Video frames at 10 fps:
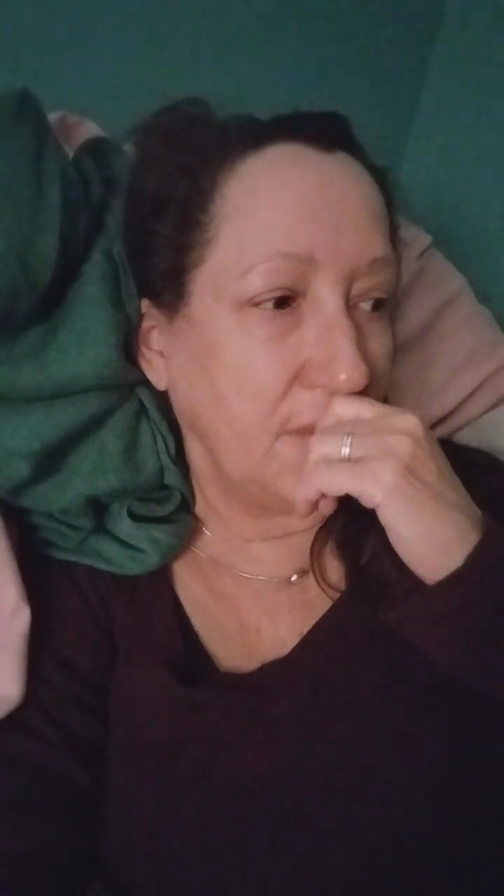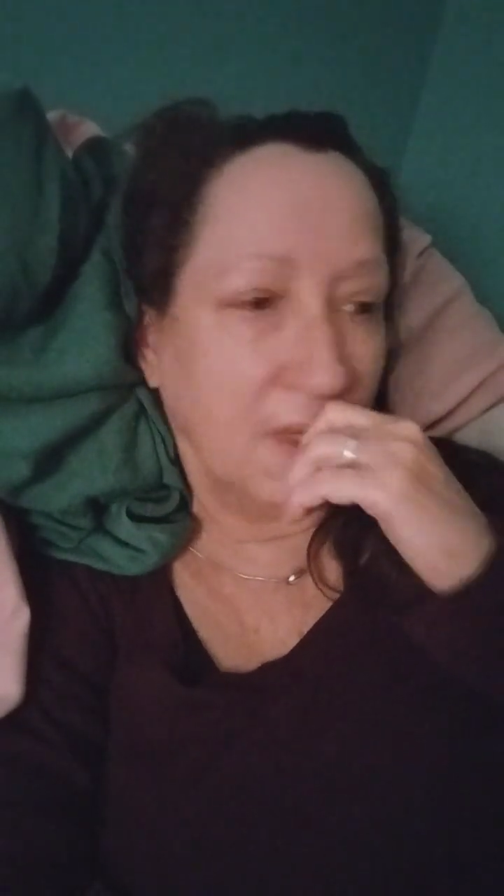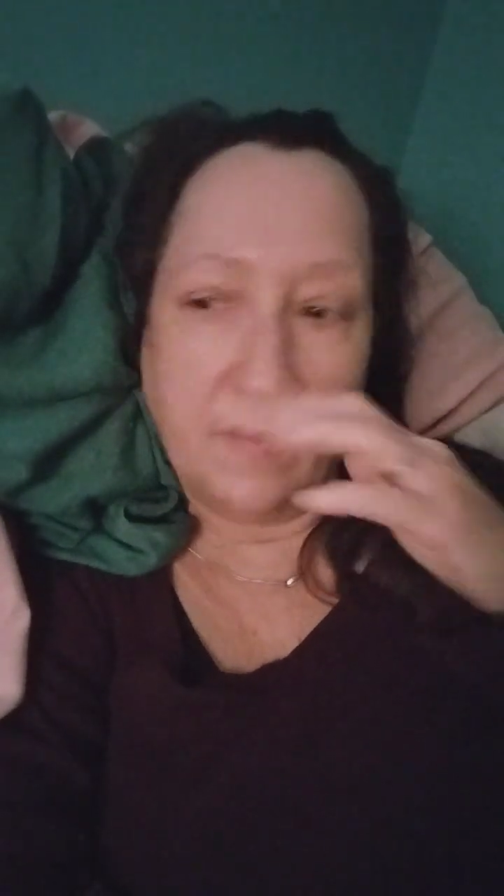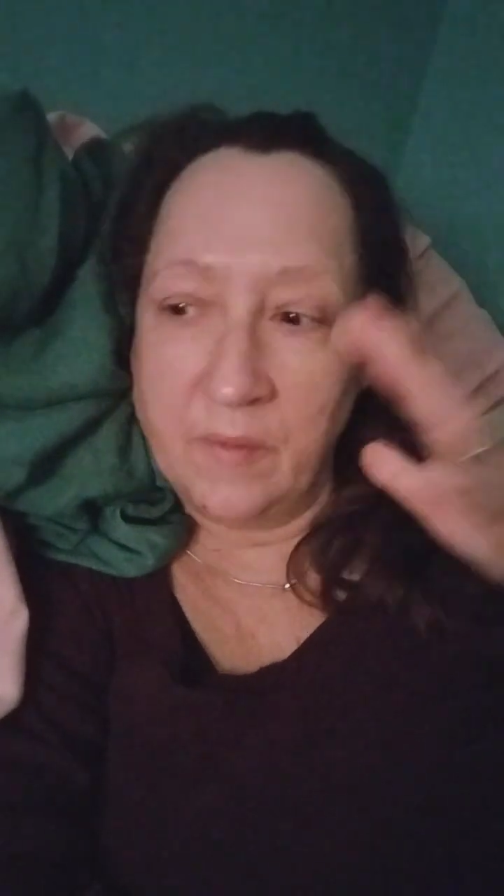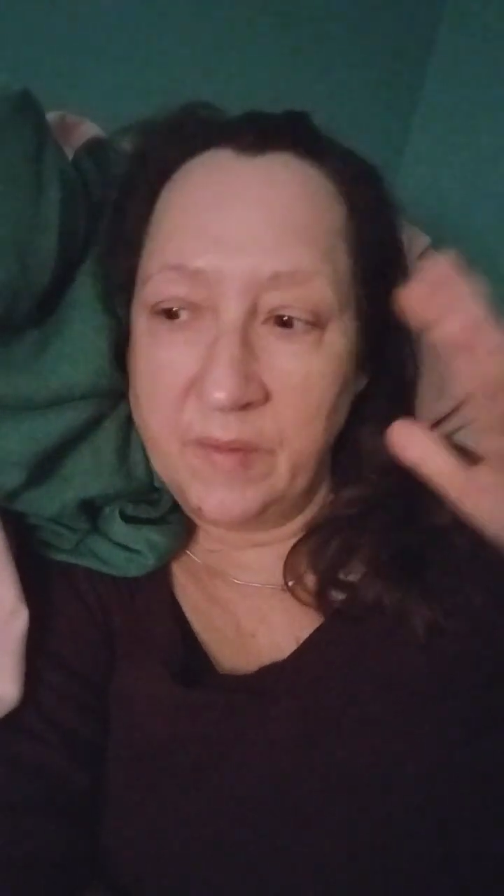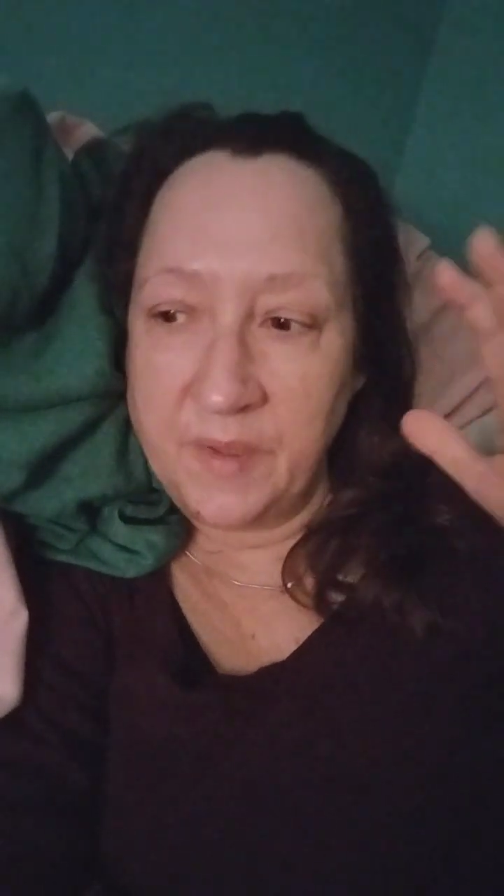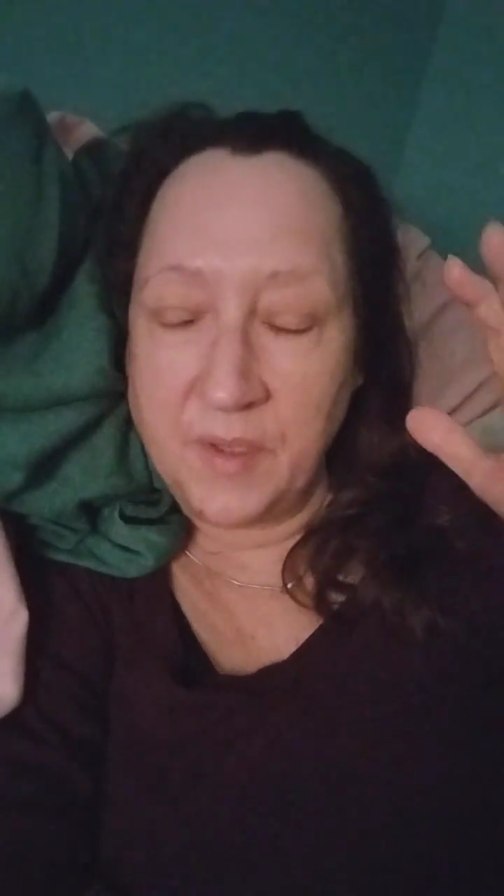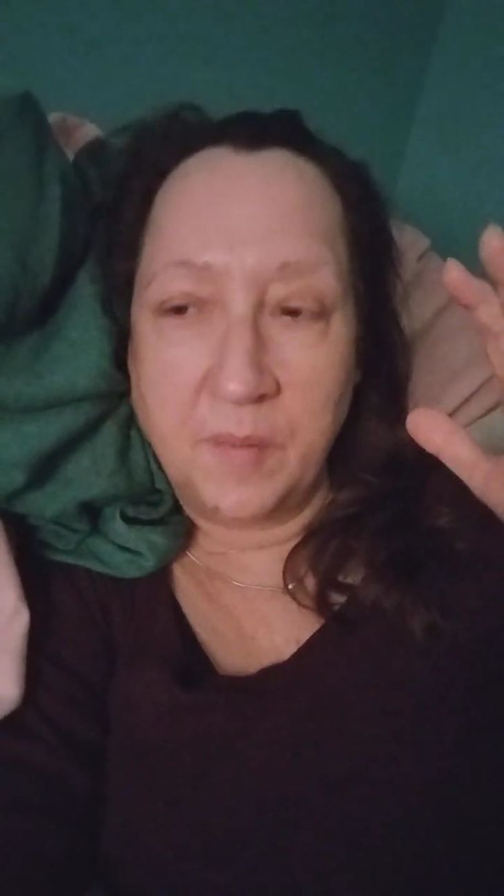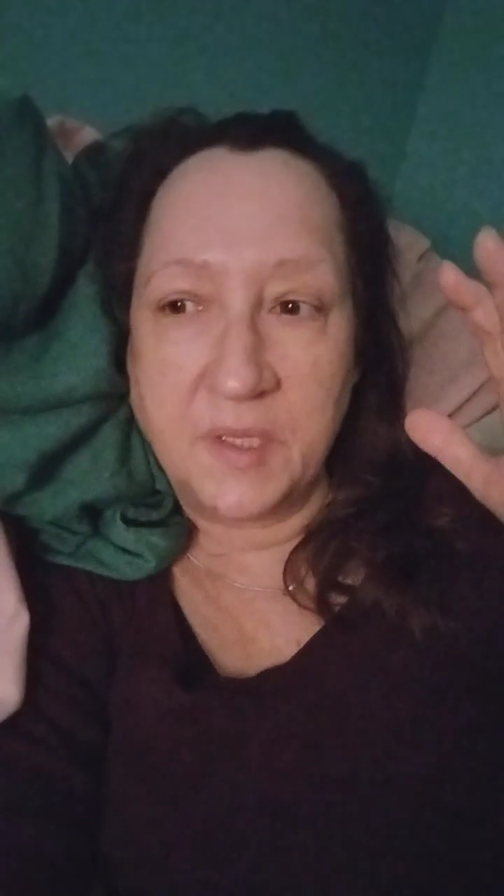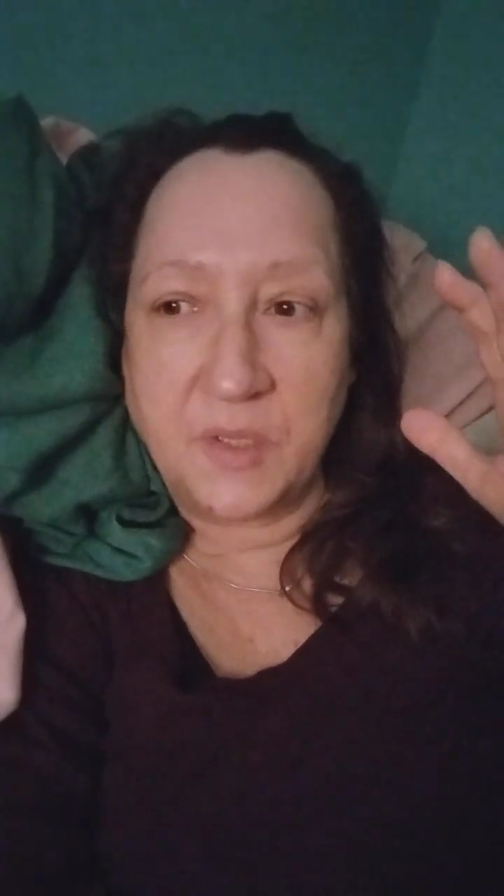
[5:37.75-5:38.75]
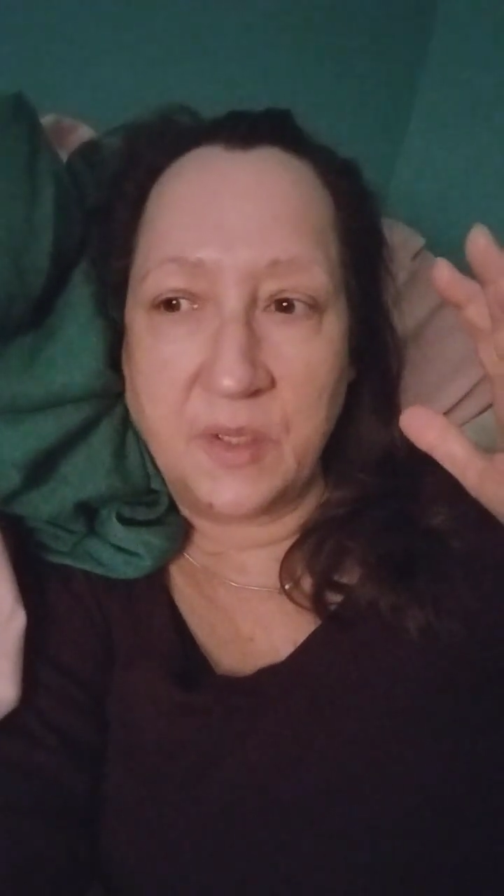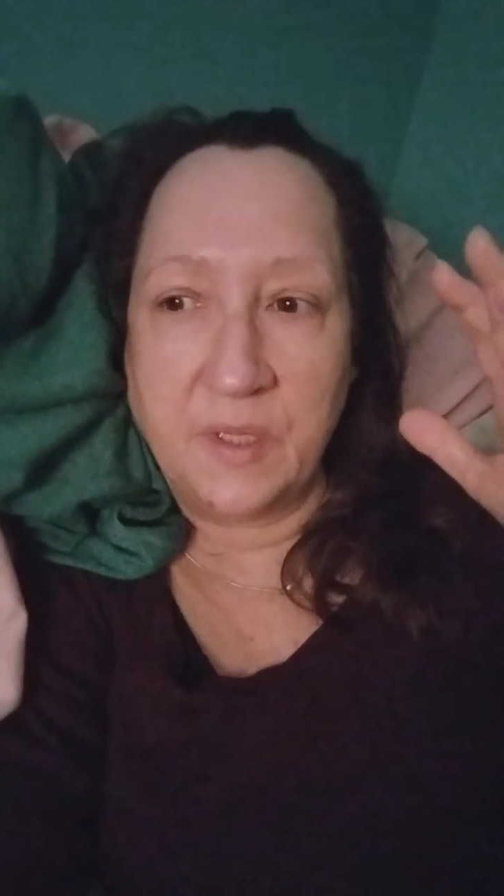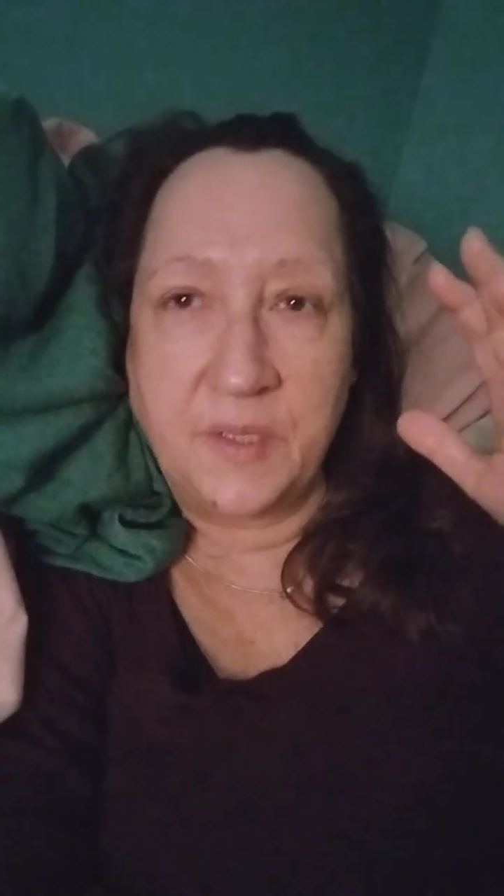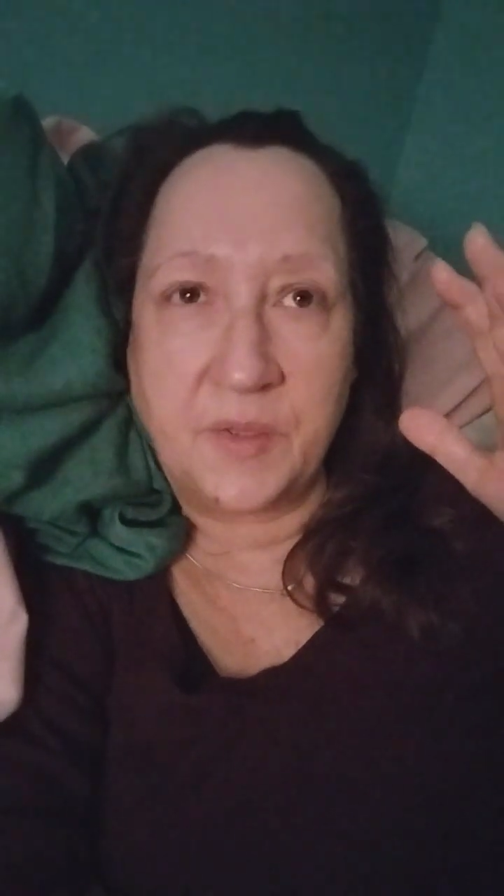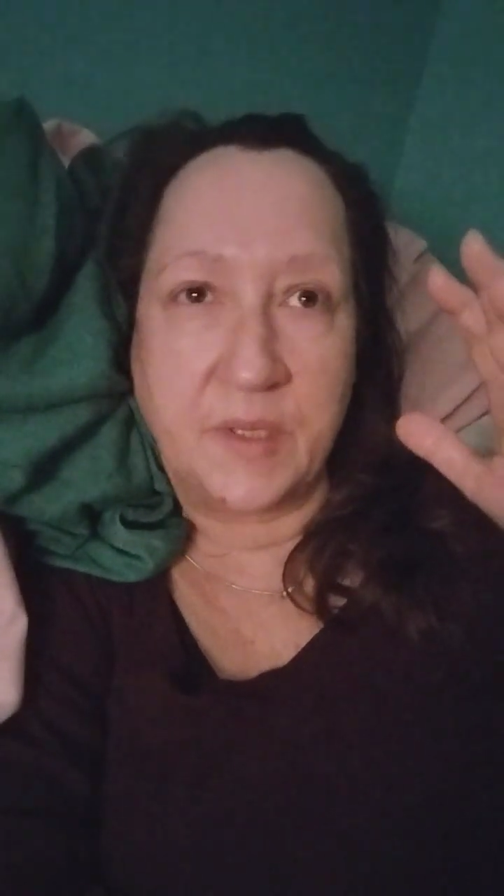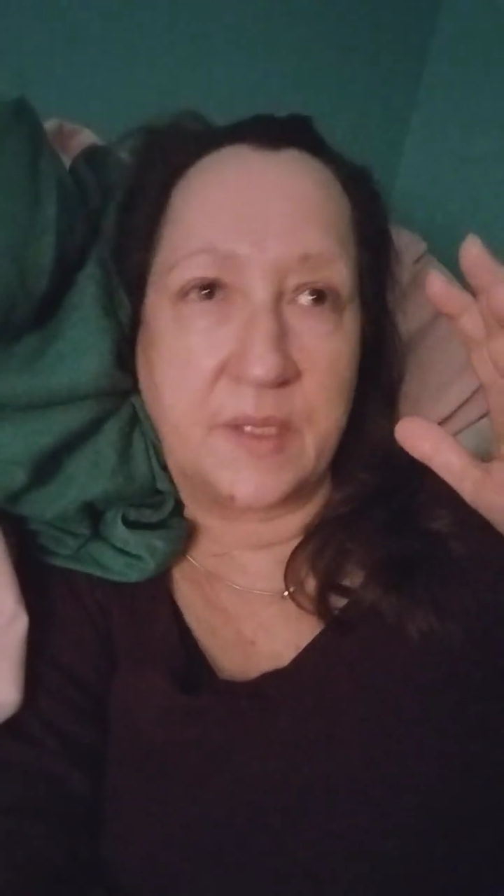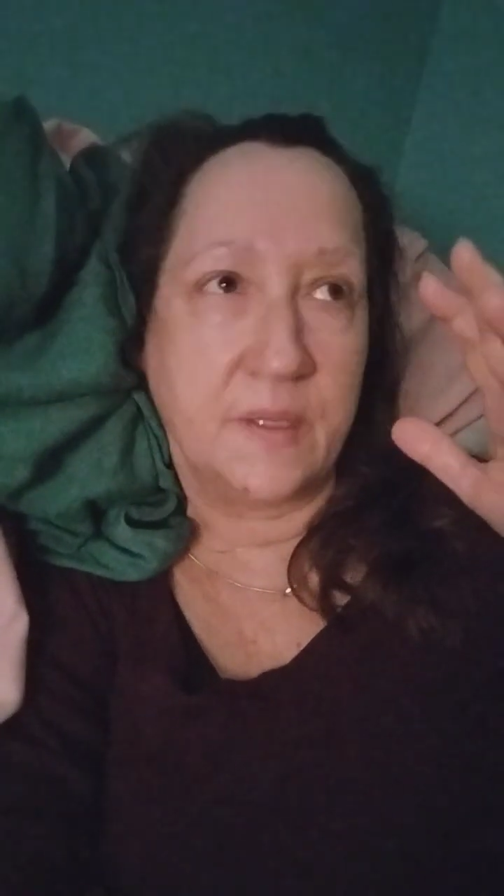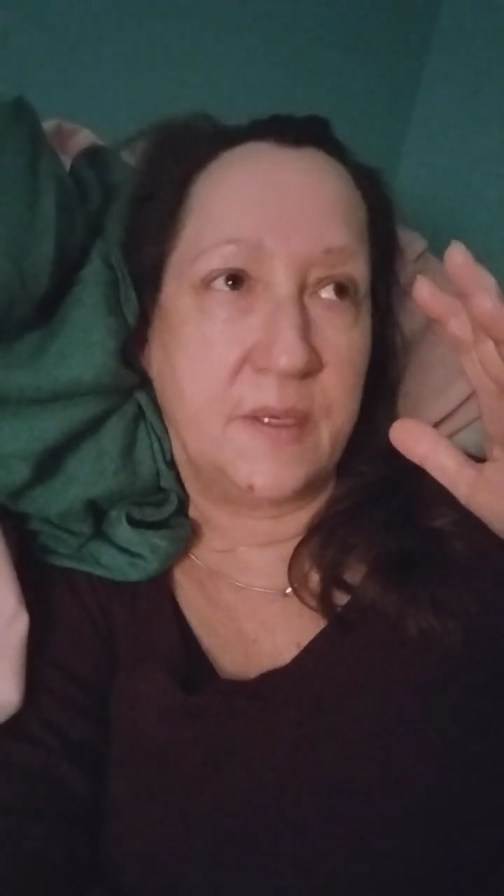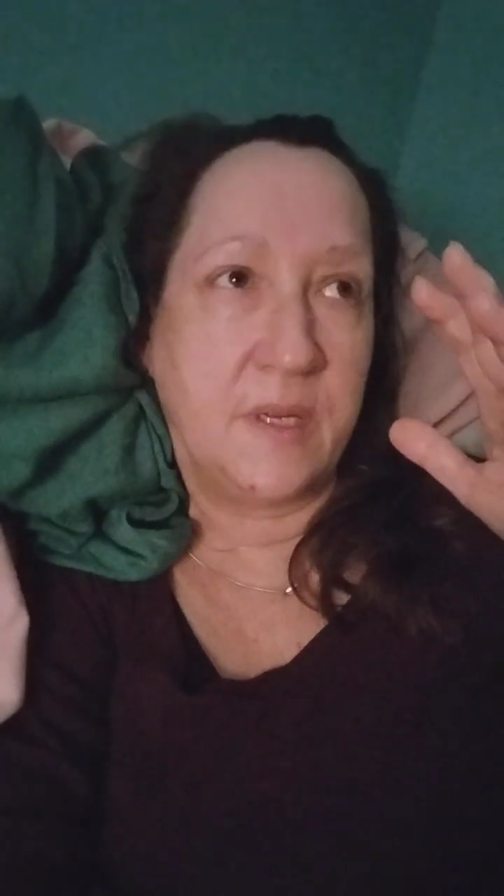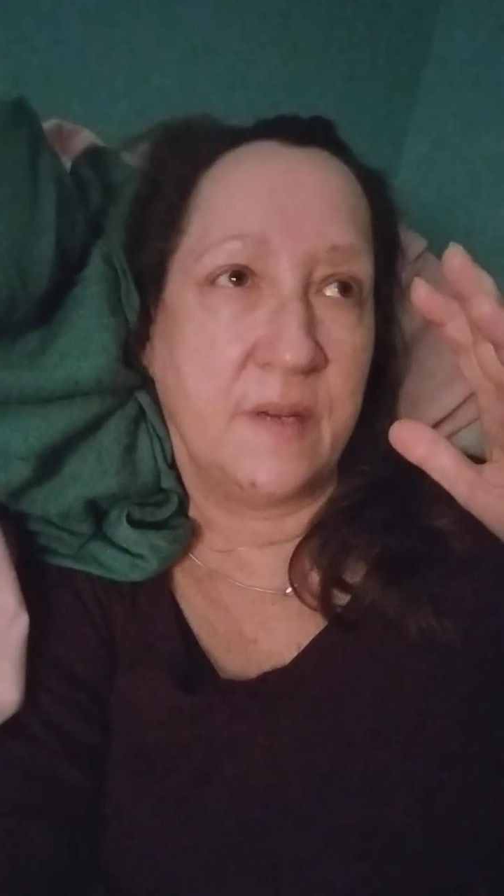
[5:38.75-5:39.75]
with all my toiletries
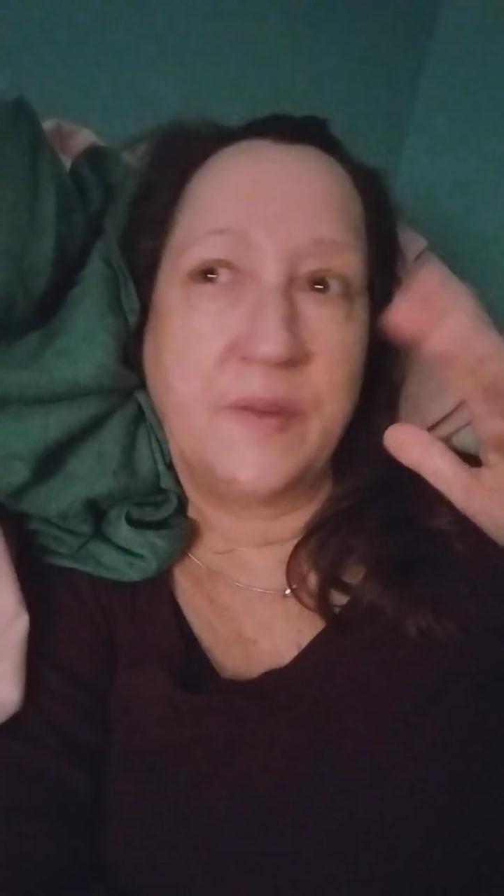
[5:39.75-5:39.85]
and stuff,